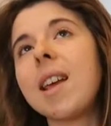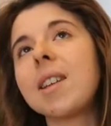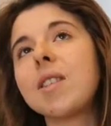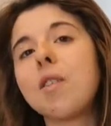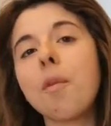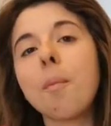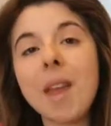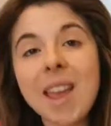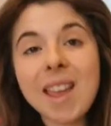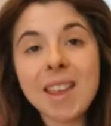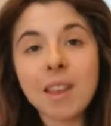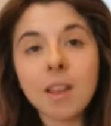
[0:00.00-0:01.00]
for
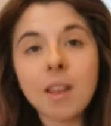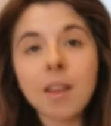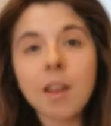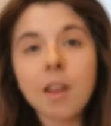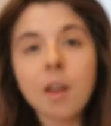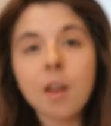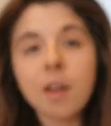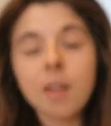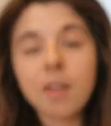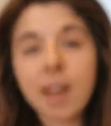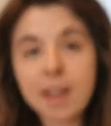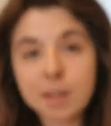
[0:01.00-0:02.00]
me,
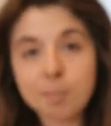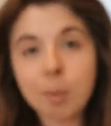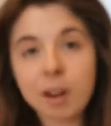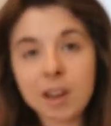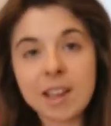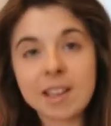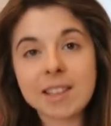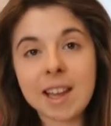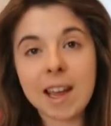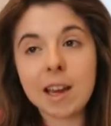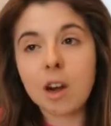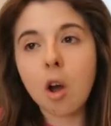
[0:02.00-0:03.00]
it's bloody
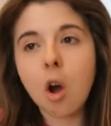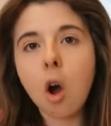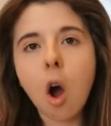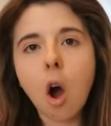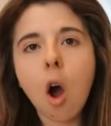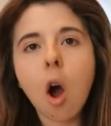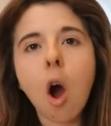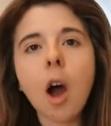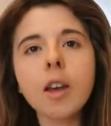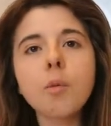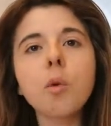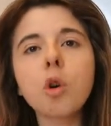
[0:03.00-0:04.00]
insane.
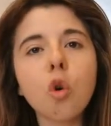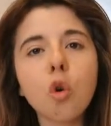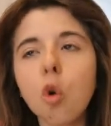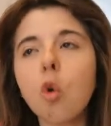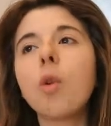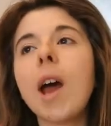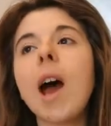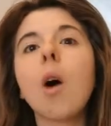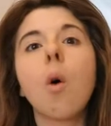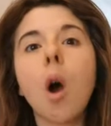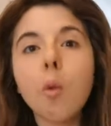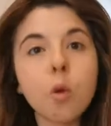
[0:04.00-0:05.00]
I wouldn't crawl
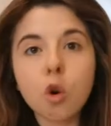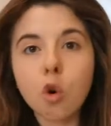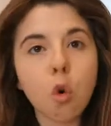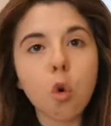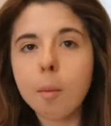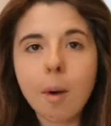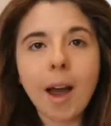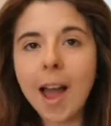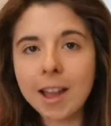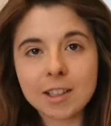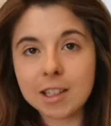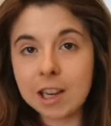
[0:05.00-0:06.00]
now. I wouldn't crawl on my
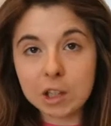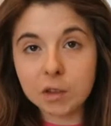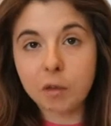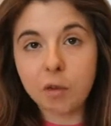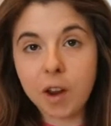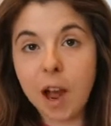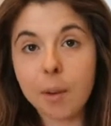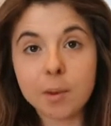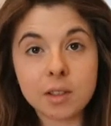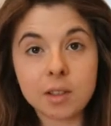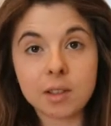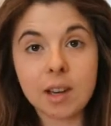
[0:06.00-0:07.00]
hands and knees for 3
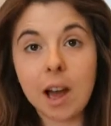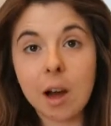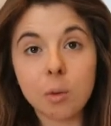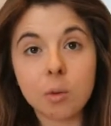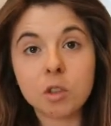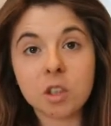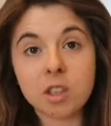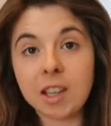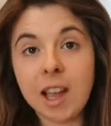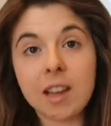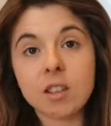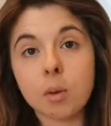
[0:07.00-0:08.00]
hours now just to
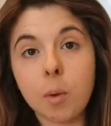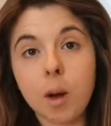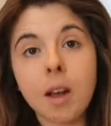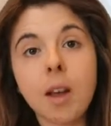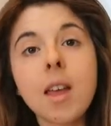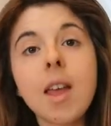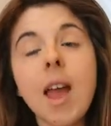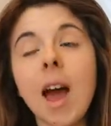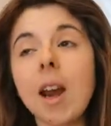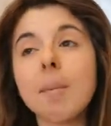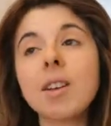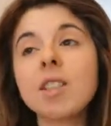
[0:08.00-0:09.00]
get somewhere.
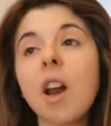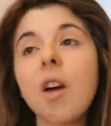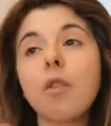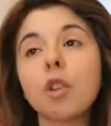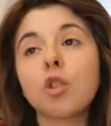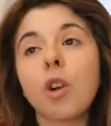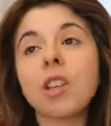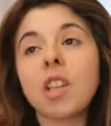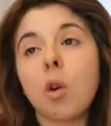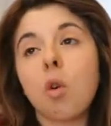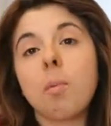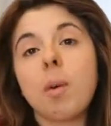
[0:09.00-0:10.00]
And imagine how
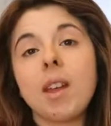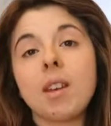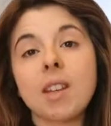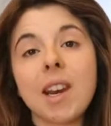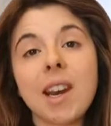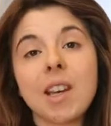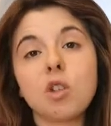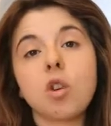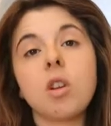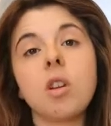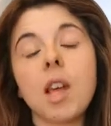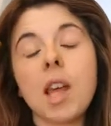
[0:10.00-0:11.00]
frustrating it would have been to
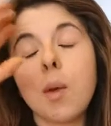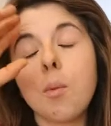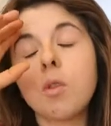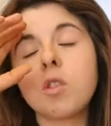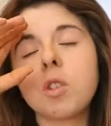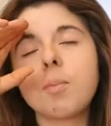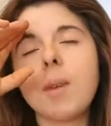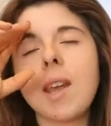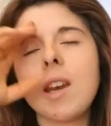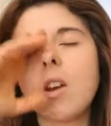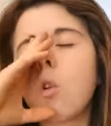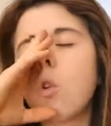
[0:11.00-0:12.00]
literally, it would just
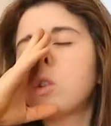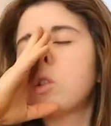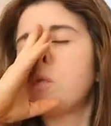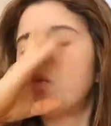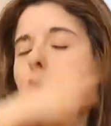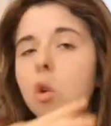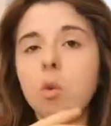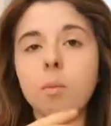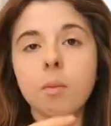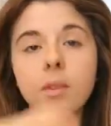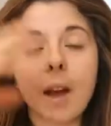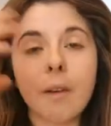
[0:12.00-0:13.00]
been across the
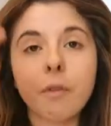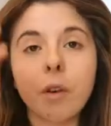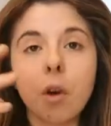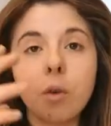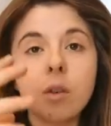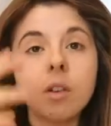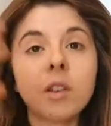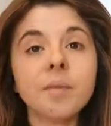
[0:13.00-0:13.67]
room, that phone,